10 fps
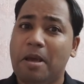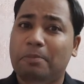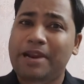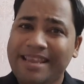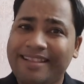
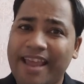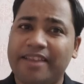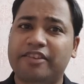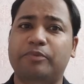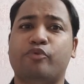Please like
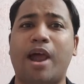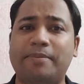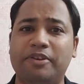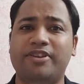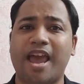and subscribe
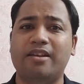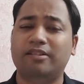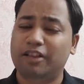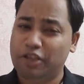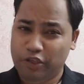the channel
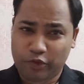to